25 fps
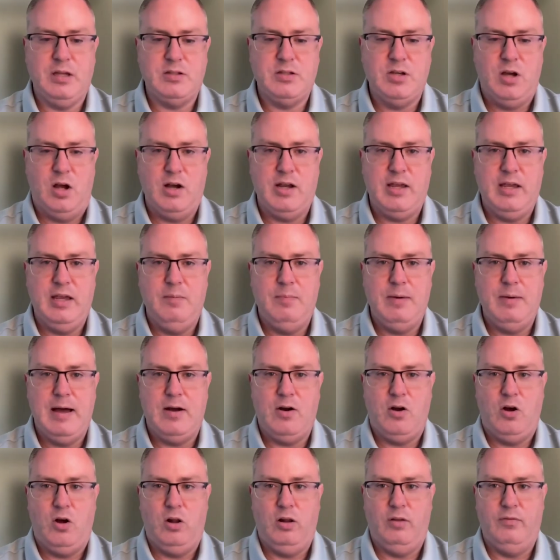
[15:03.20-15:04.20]
talking
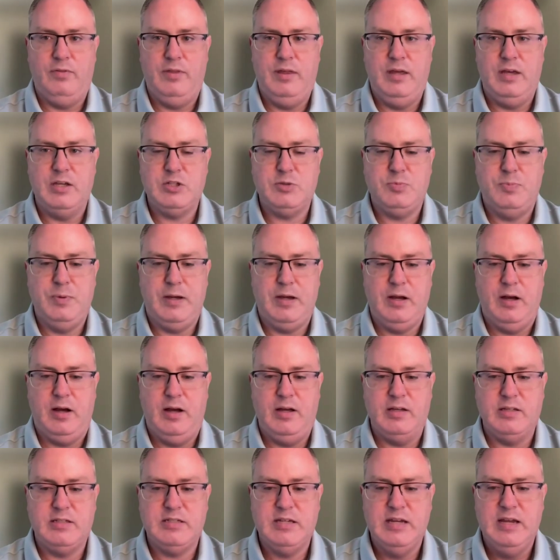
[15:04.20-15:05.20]
about all of this,
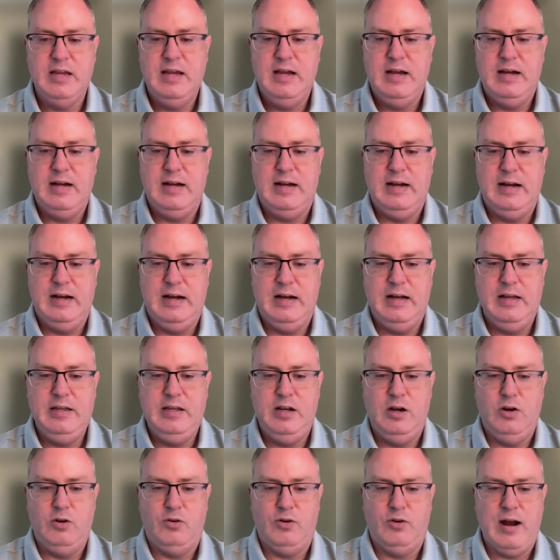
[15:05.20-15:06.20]
because
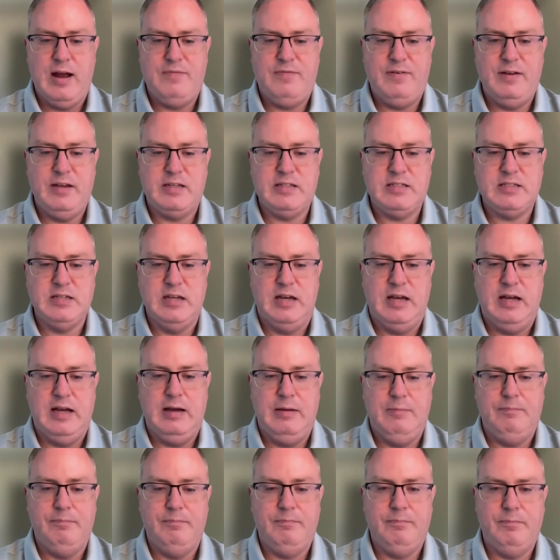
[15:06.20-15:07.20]

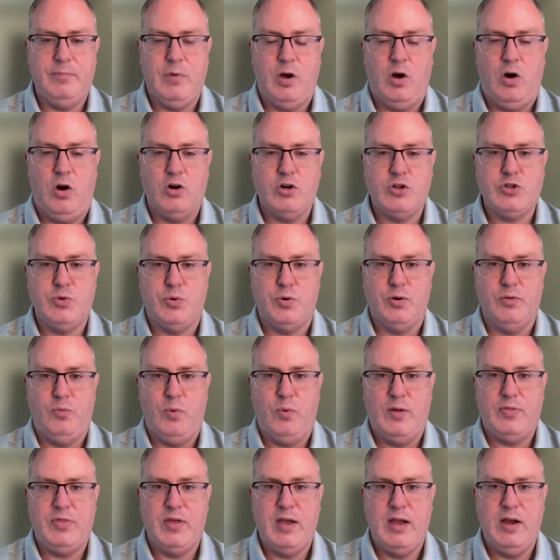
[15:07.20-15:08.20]
graphics are sort
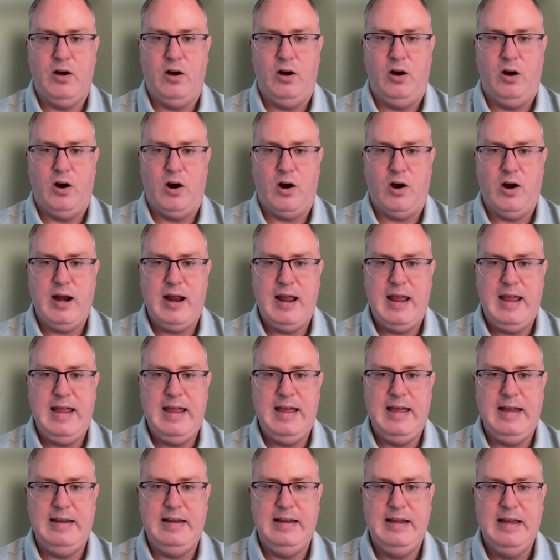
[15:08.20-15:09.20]
of what they are,
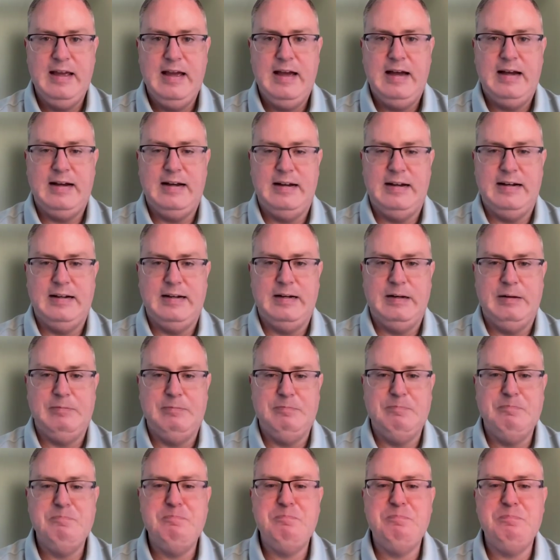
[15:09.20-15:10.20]
and
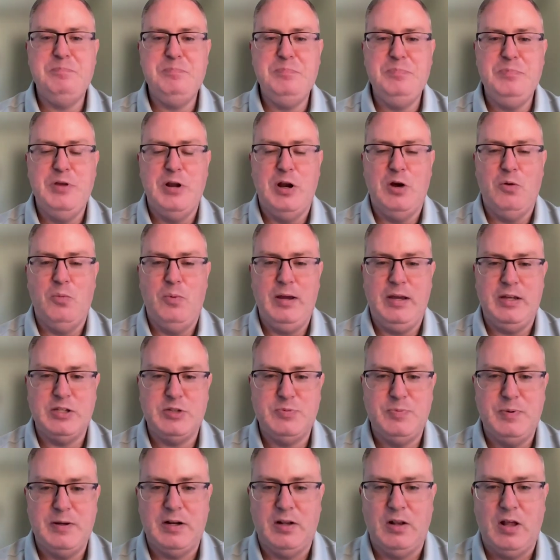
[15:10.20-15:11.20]
we
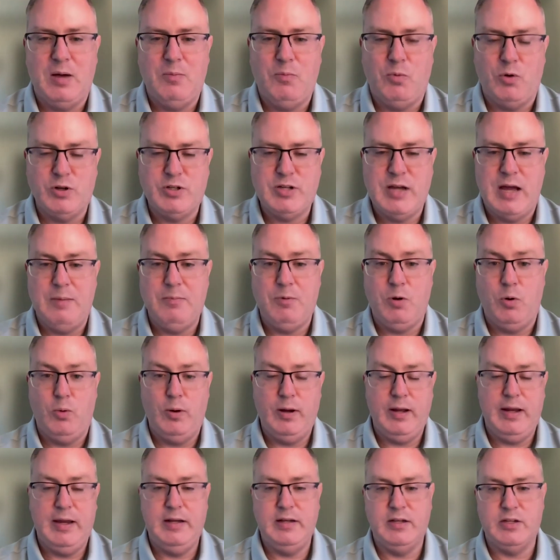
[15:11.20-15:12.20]
could spend a lot more time
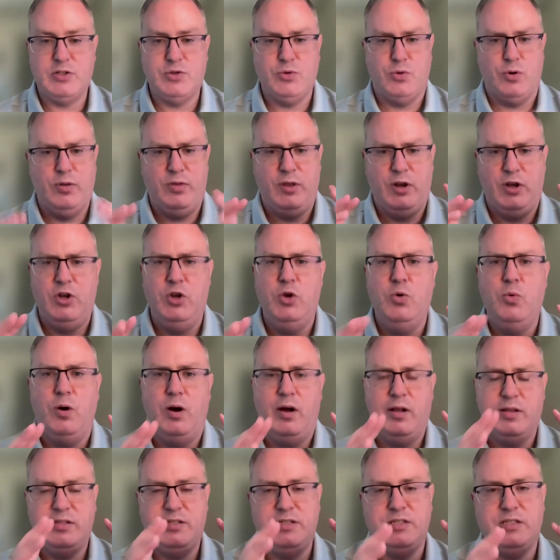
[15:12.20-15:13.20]
going into sort of the
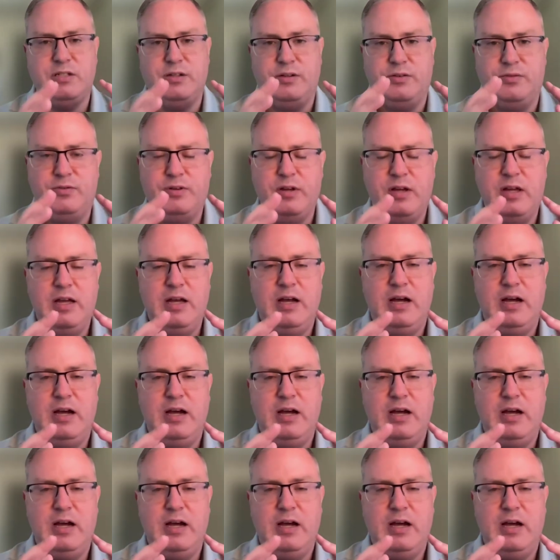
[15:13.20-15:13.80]
nuances of